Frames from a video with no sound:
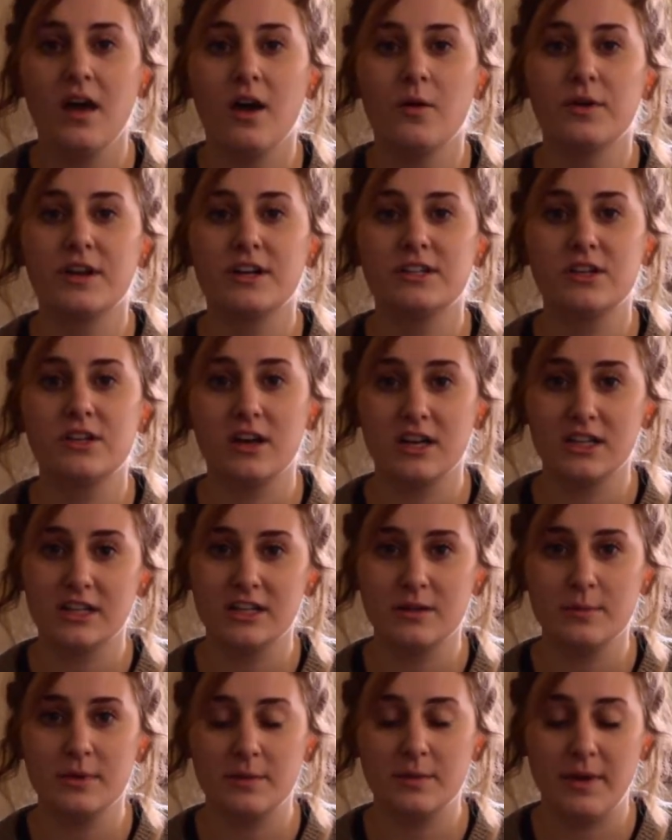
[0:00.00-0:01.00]
We're going to talk a
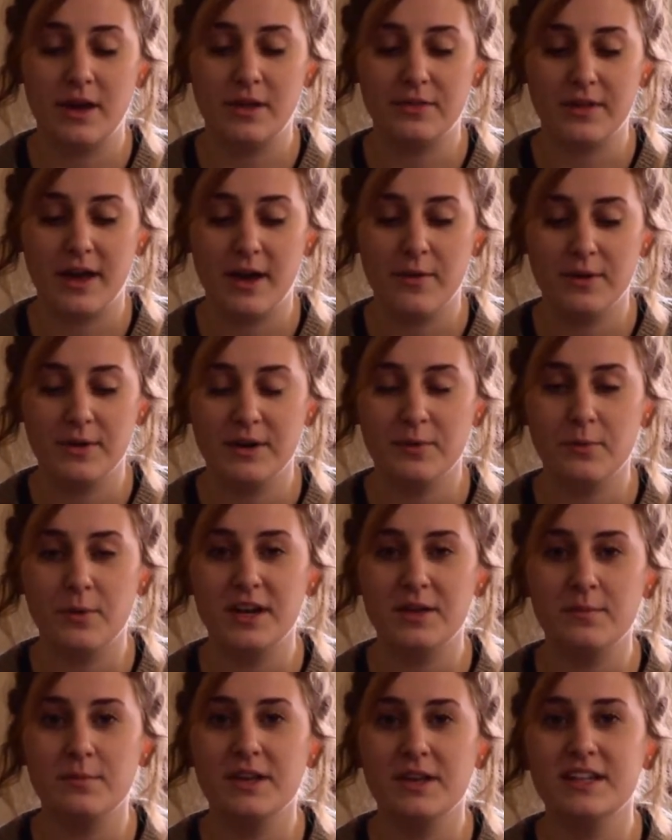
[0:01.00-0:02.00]
little bit about that one and
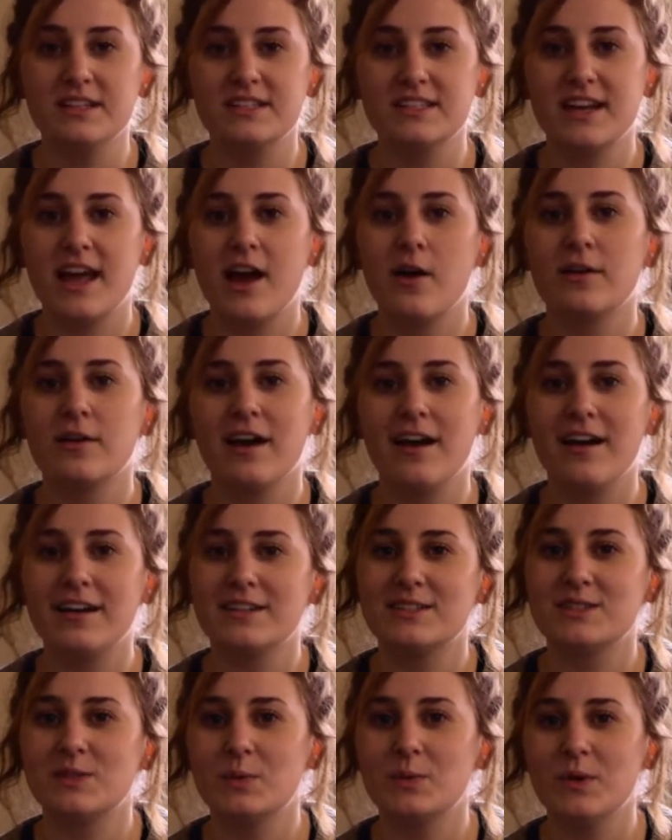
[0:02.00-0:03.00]
what it means, and how God
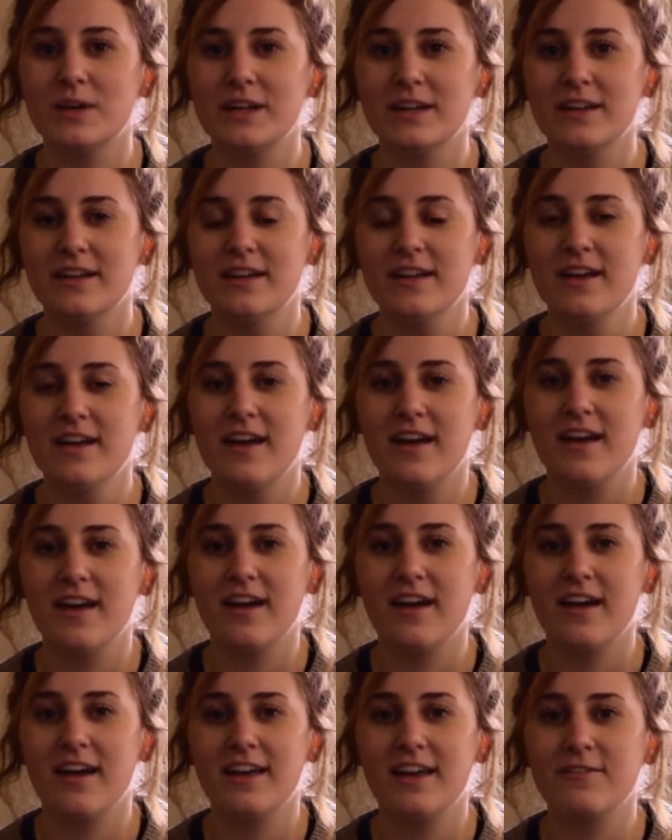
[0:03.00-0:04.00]
is the one,
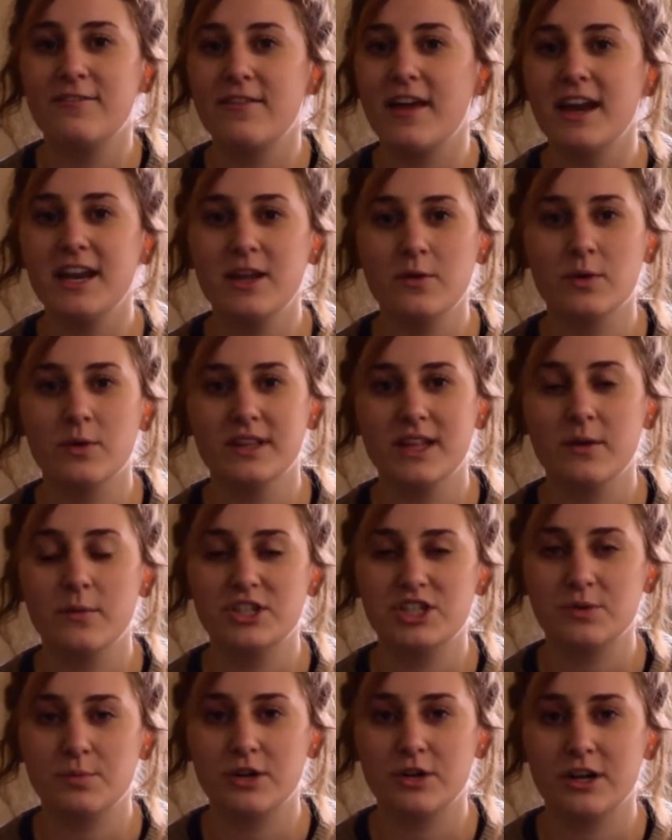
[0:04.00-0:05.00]
if anyone, that
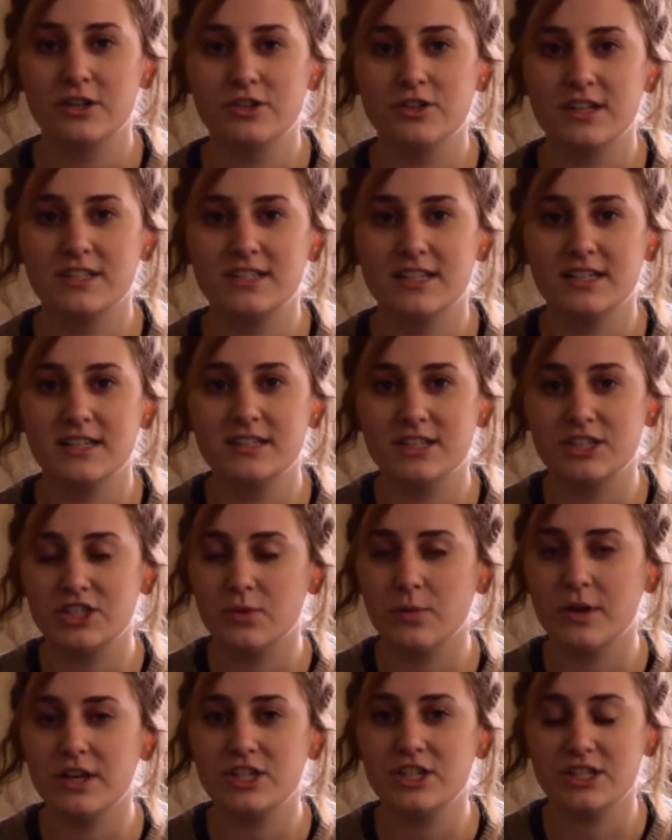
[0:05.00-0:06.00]
we should put our trust in
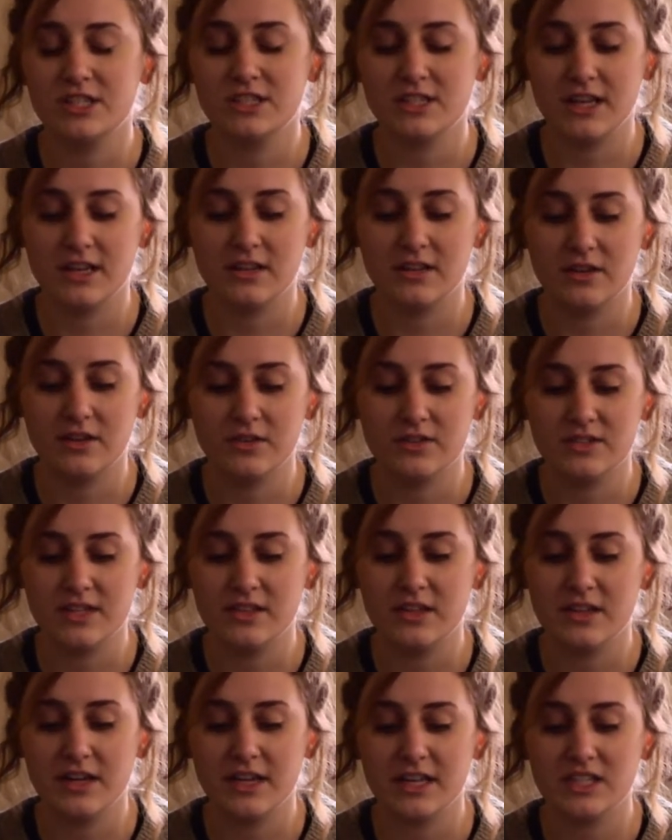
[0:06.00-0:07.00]
situations like those.
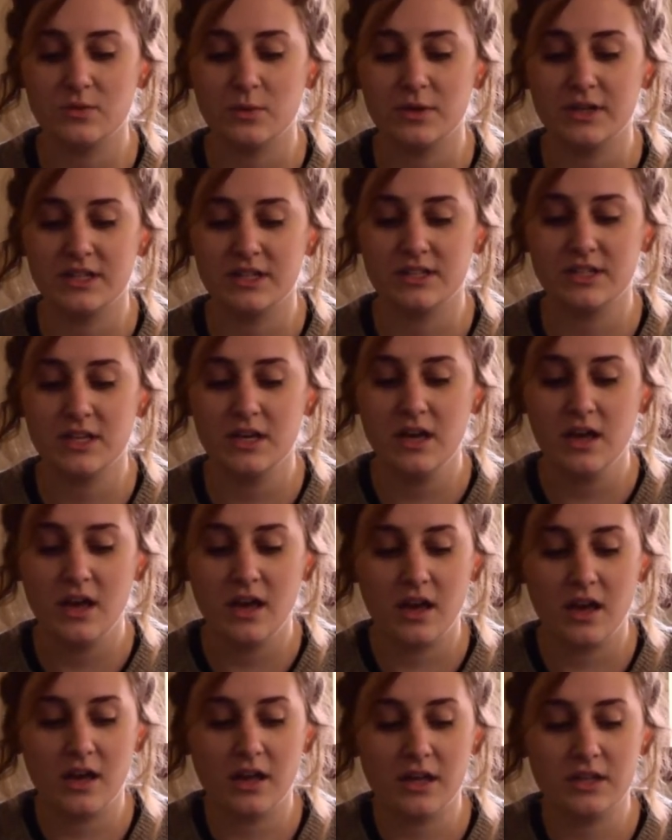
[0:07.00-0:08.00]
And the next one is
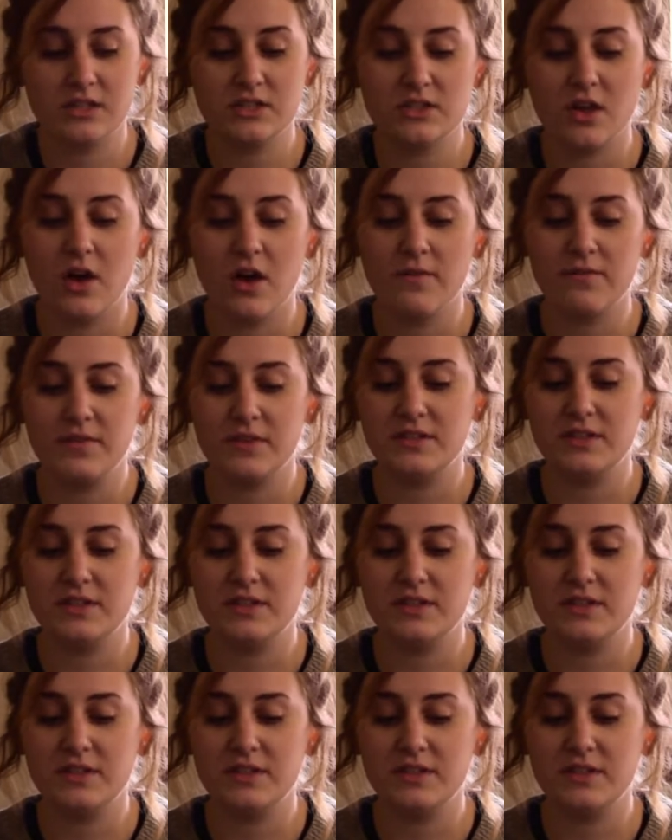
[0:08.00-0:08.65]
Psalm